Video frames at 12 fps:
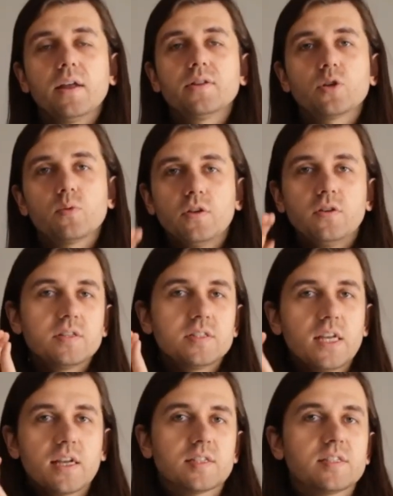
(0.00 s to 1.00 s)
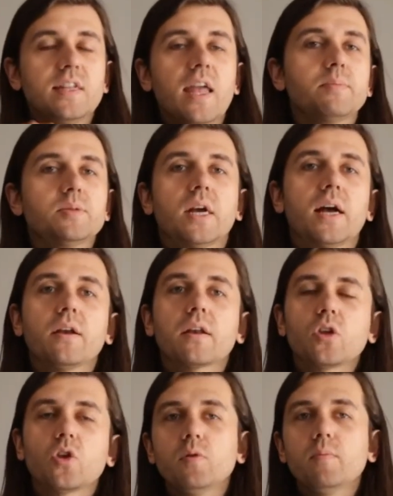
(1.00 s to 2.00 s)
And so when you just take a
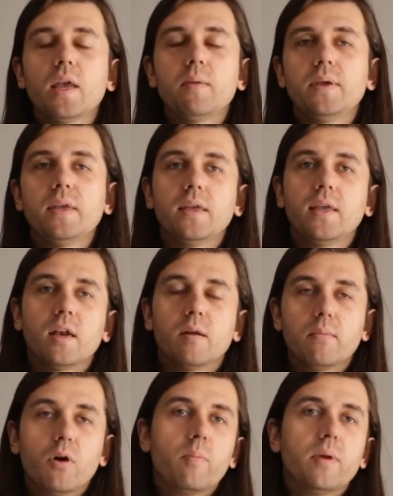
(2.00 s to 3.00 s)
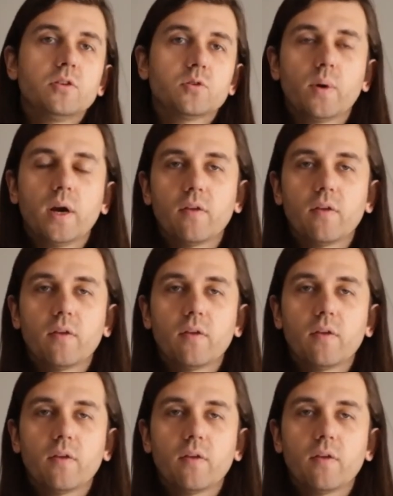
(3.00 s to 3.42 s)
snapshot, you may be in a moment where